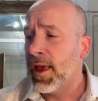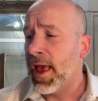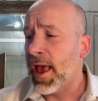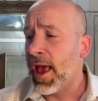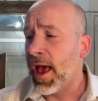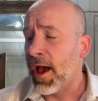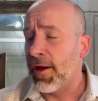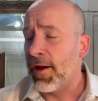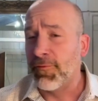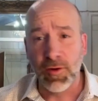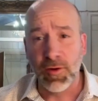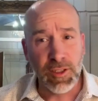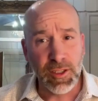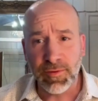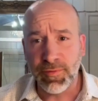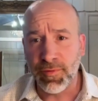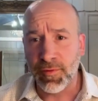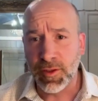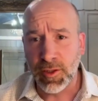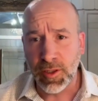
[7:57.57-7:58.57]

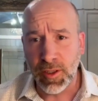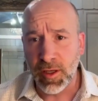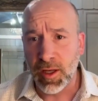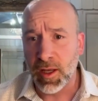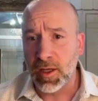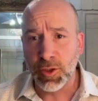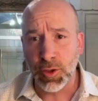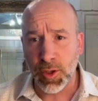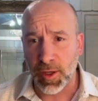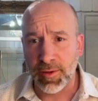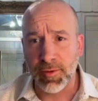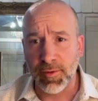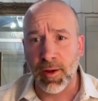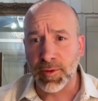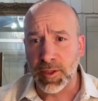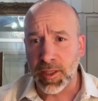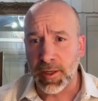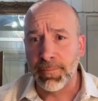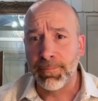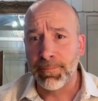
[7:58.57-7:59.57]
for a
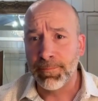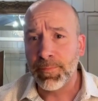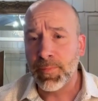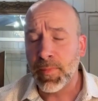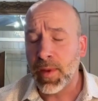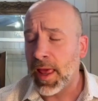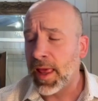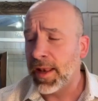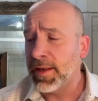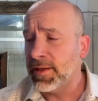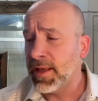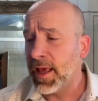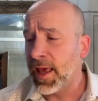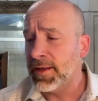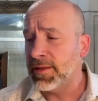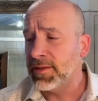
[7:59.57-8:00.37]
transcription, and